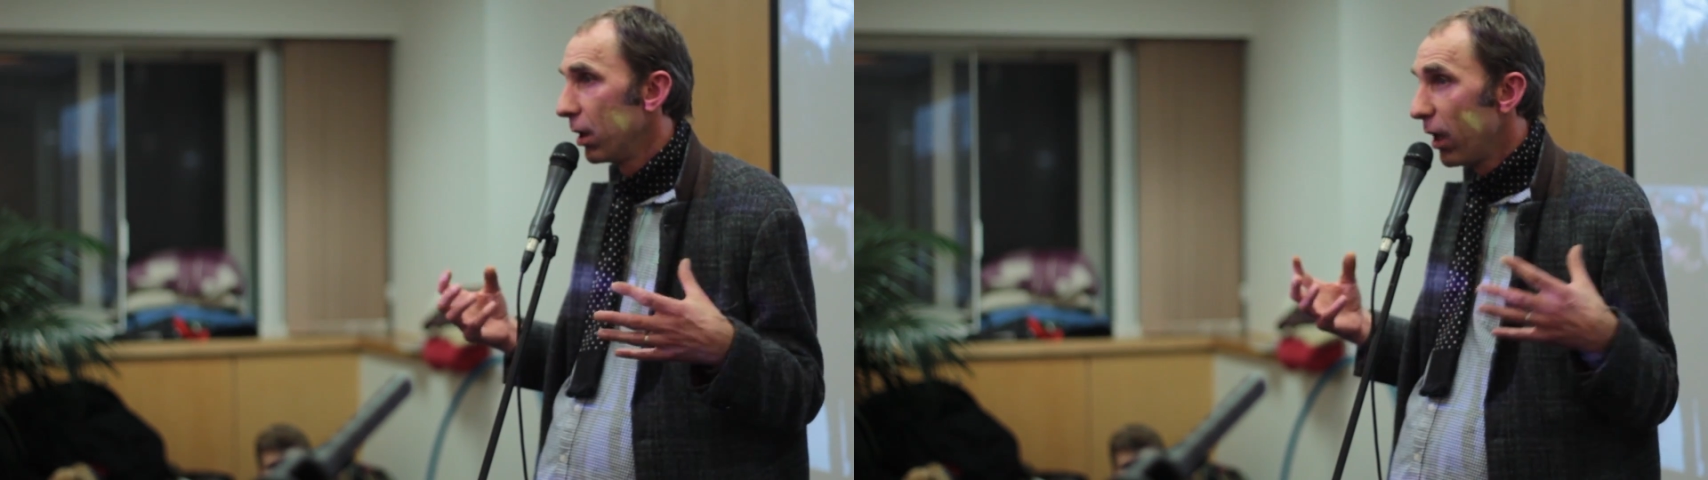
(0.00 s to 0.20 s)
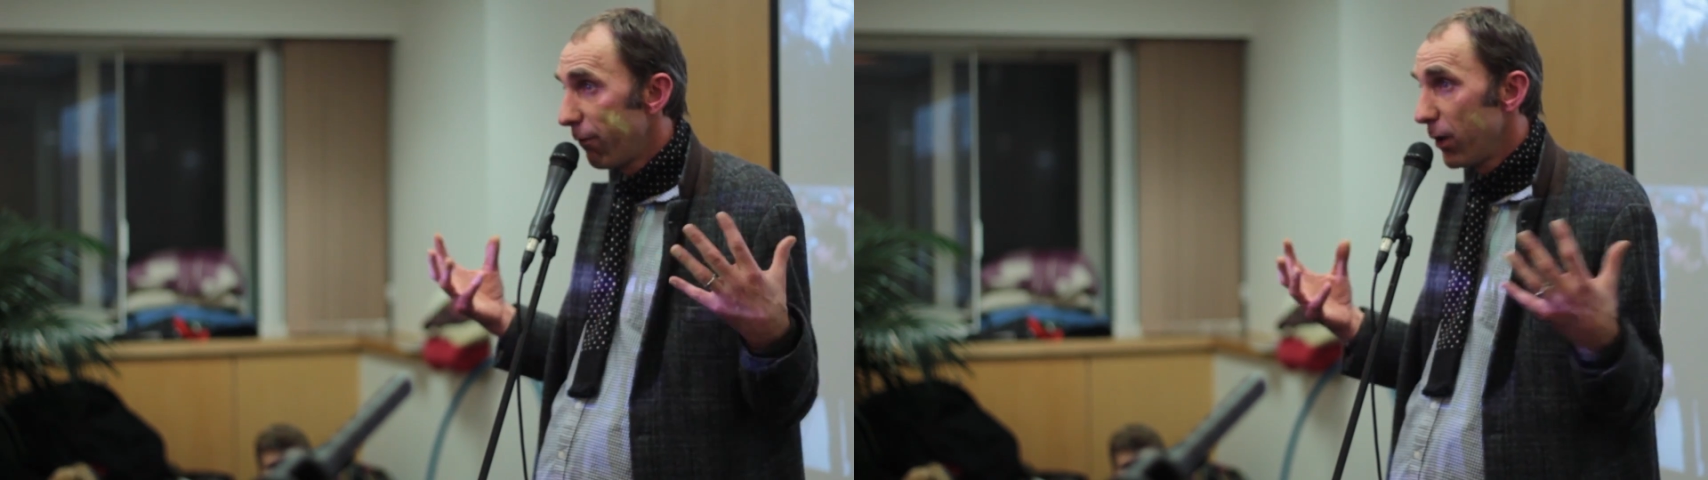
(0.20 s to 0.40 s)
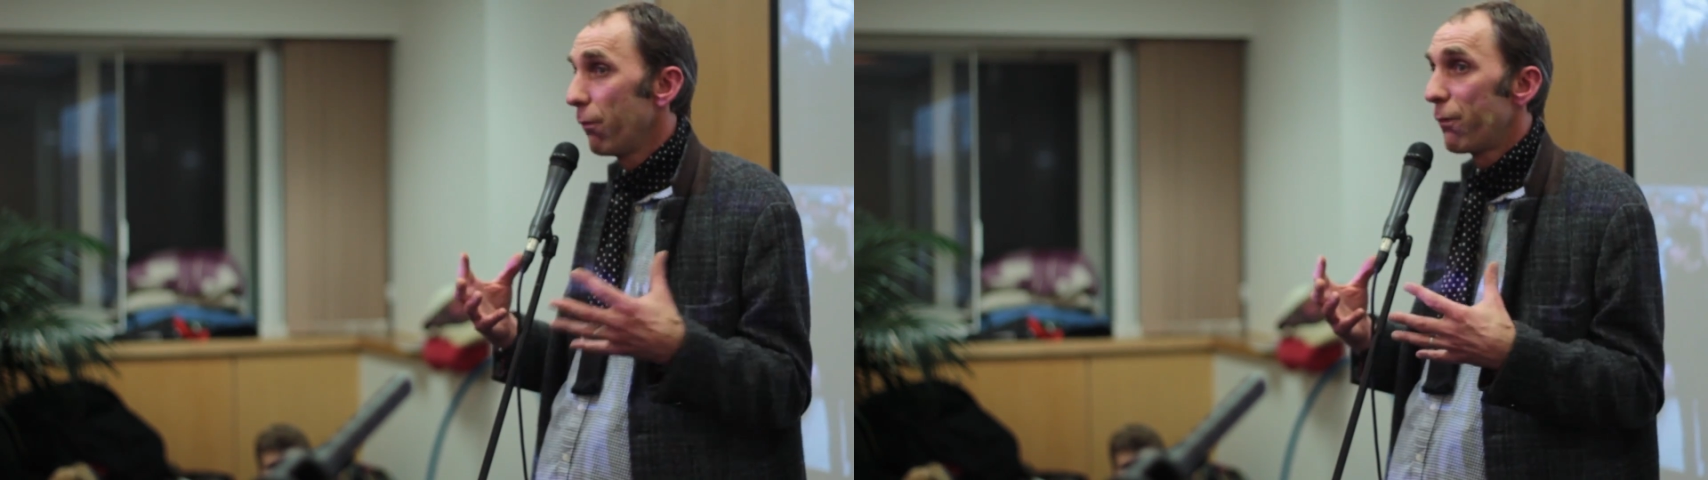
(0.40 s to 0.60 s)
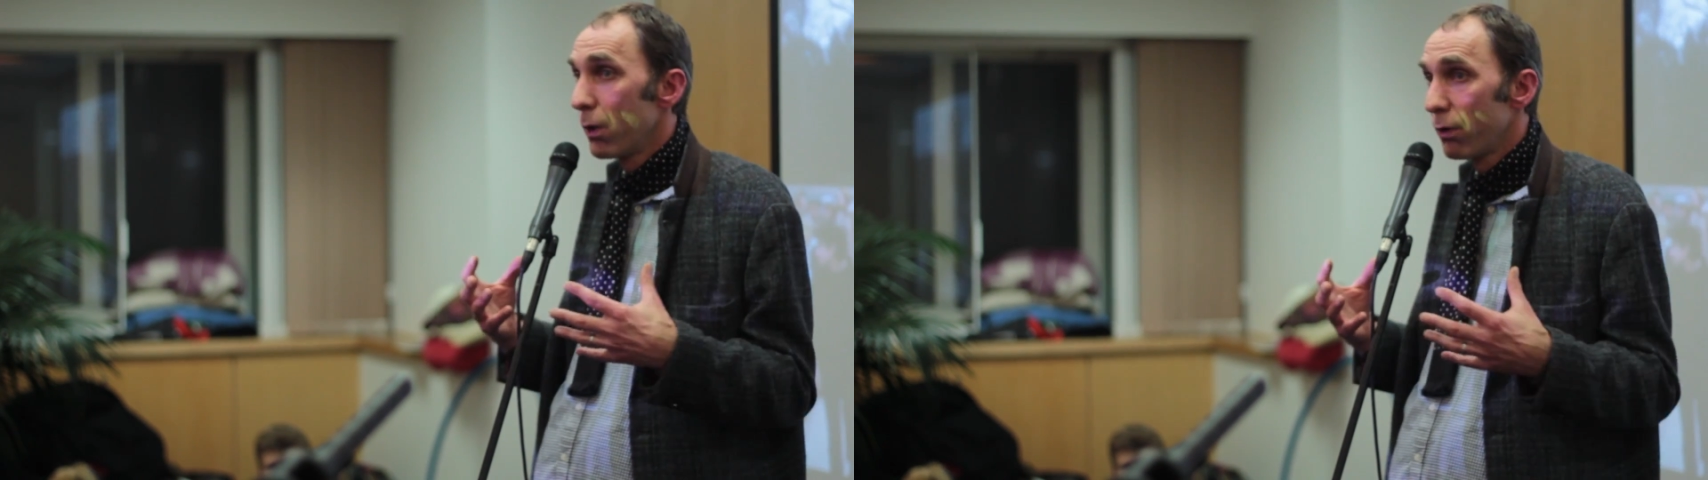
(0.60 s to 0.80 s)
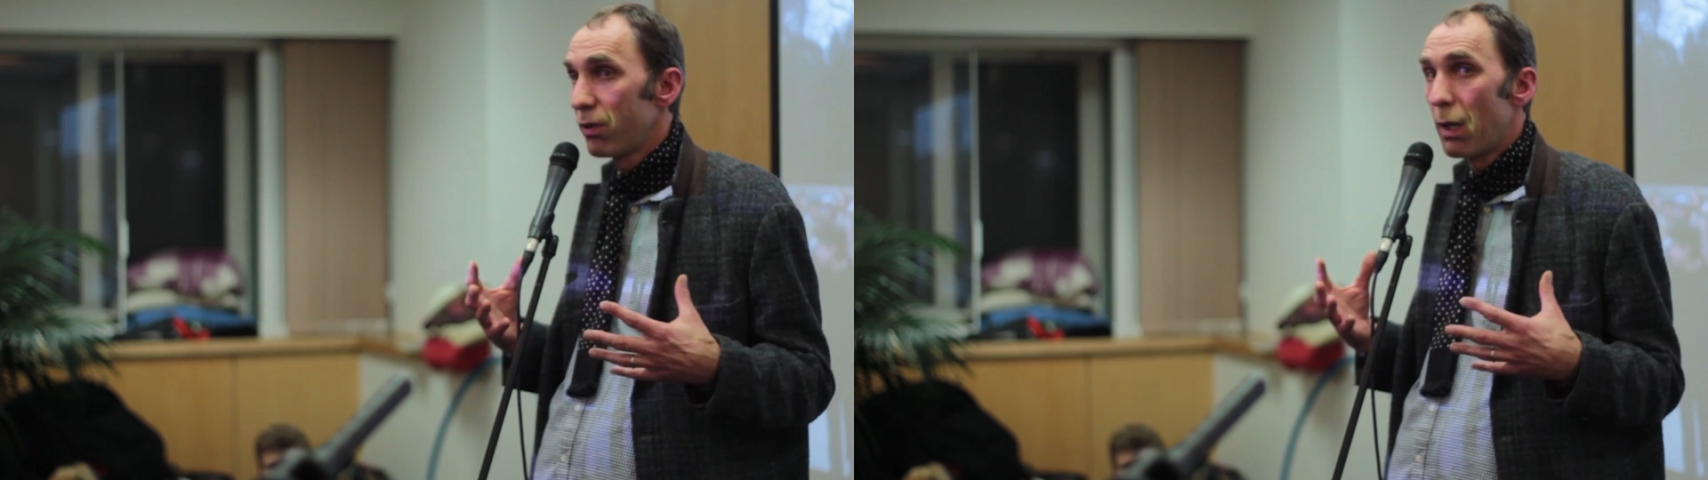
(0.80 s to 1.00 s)
If you
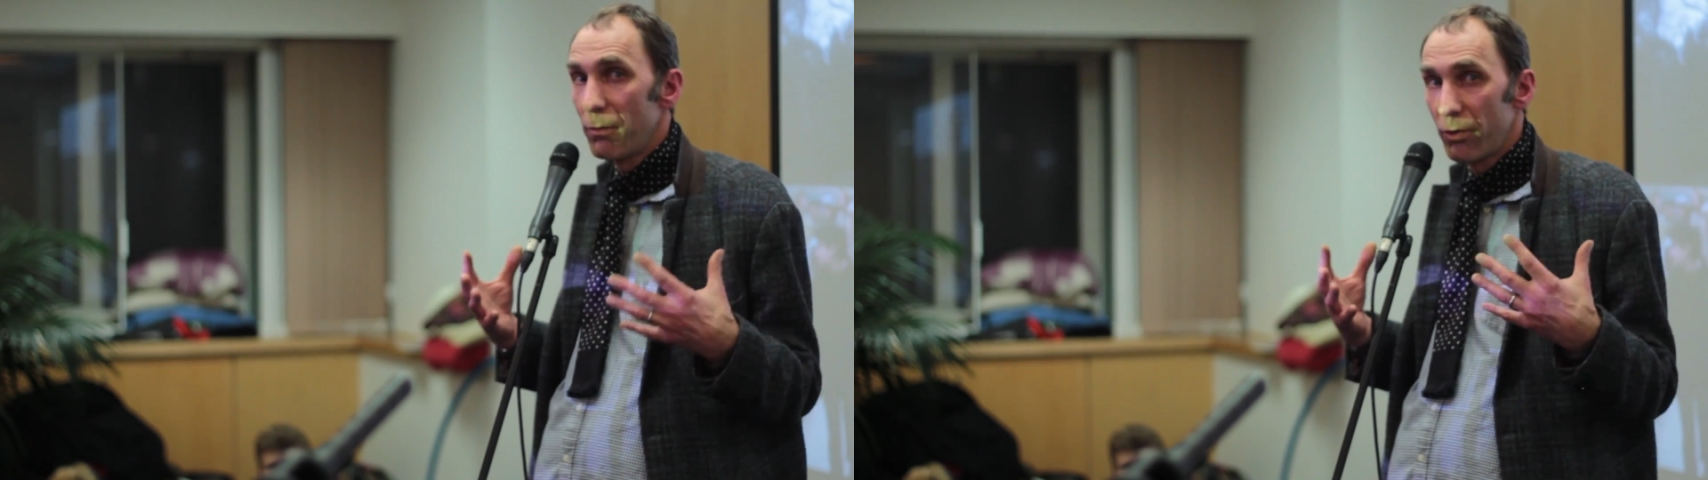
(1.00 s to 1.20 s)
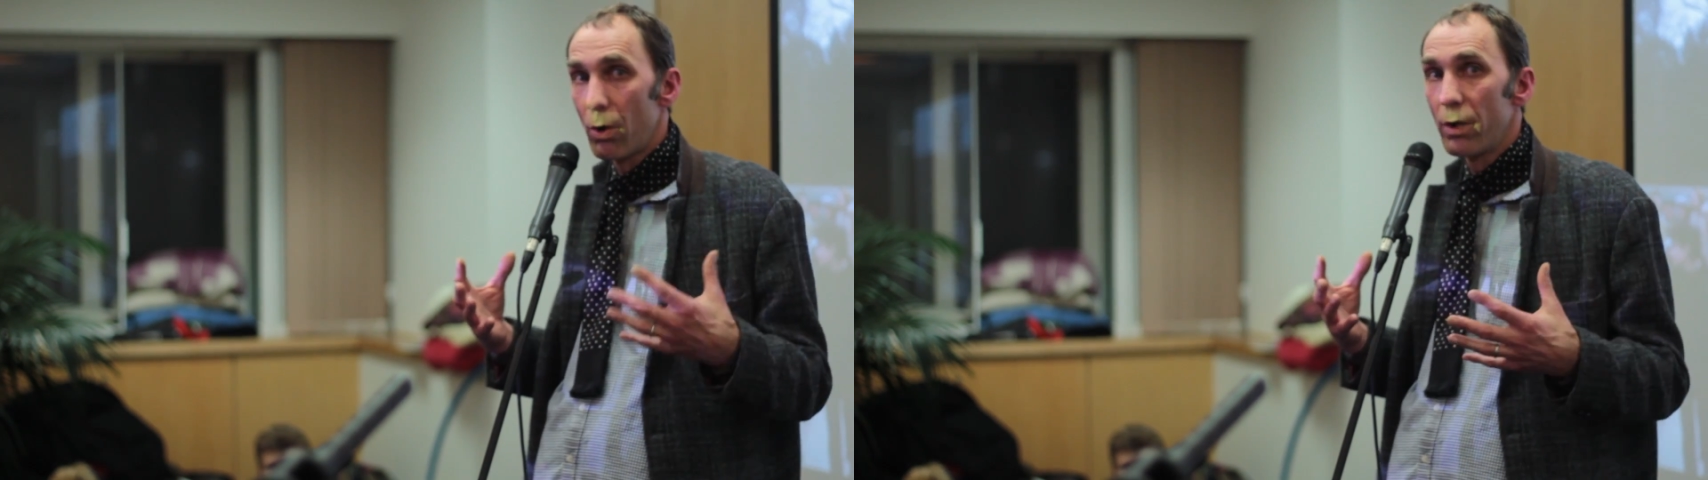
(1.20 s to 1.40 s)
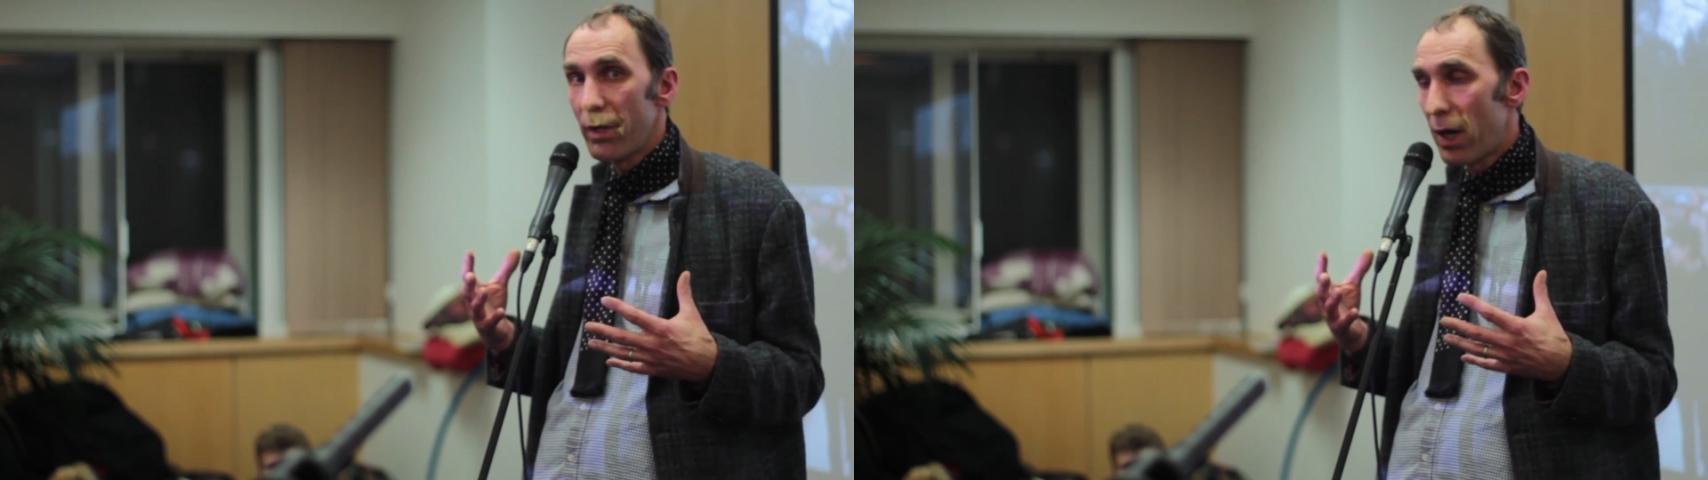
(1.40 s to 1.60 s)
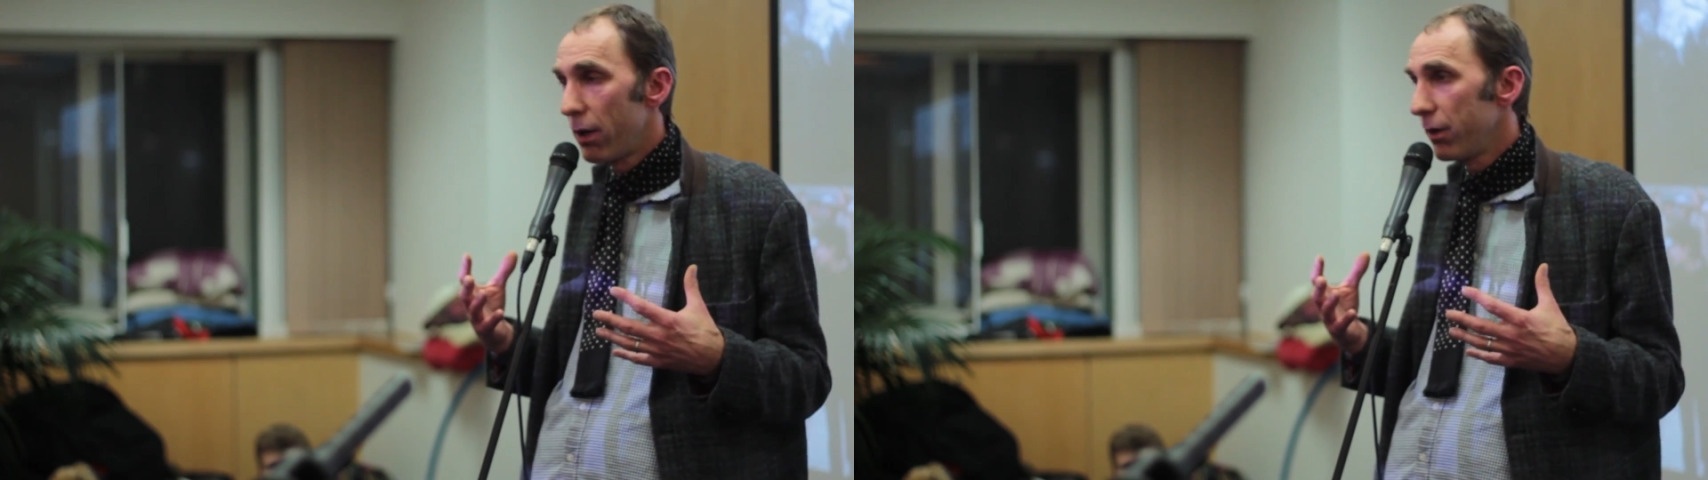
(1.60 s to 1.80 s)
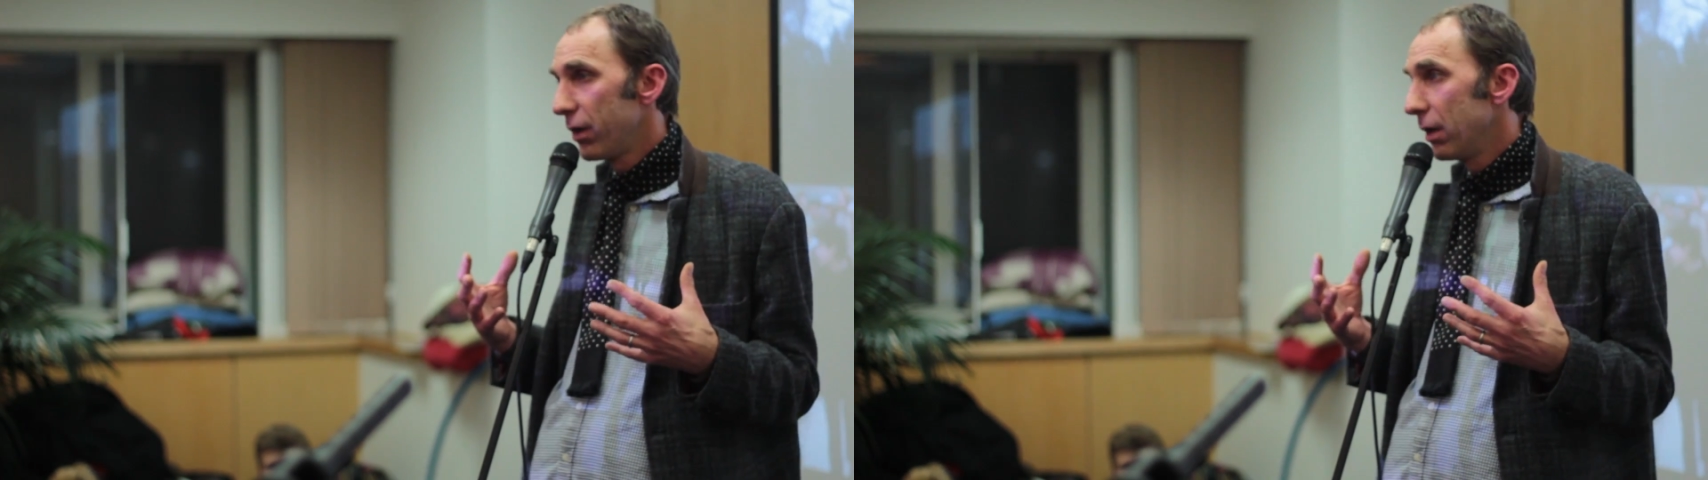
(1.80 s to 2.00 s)
feel some
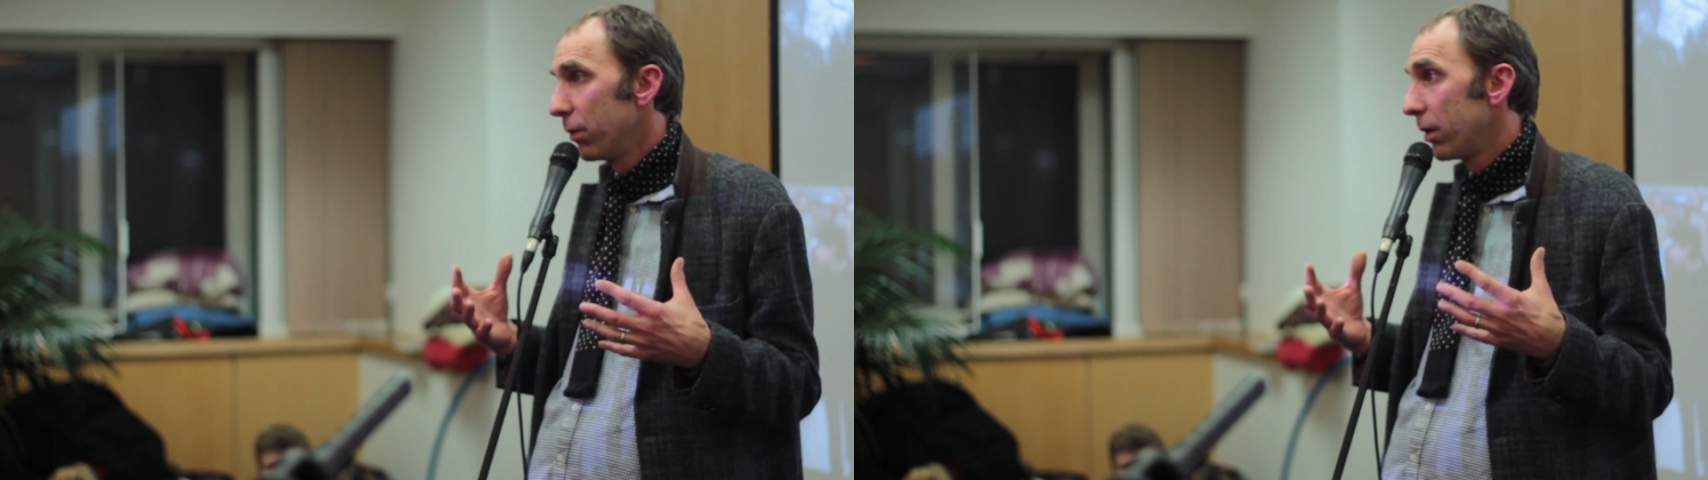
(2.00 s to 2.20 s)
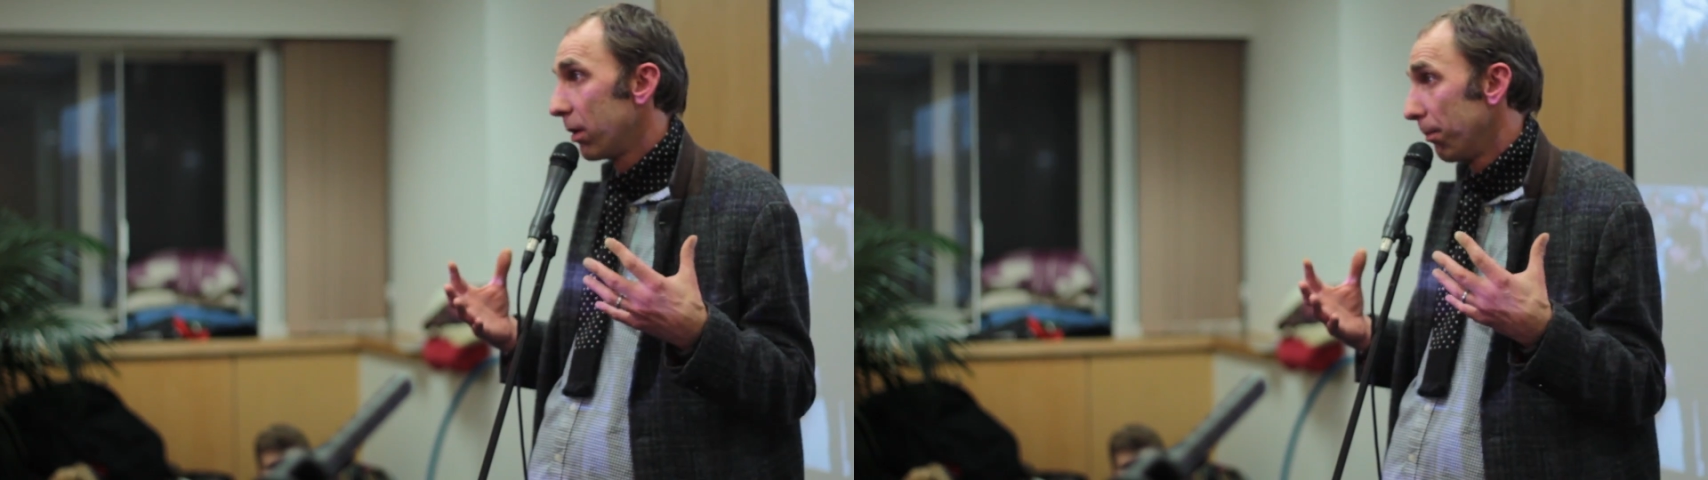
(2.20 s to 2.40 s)
solidarity with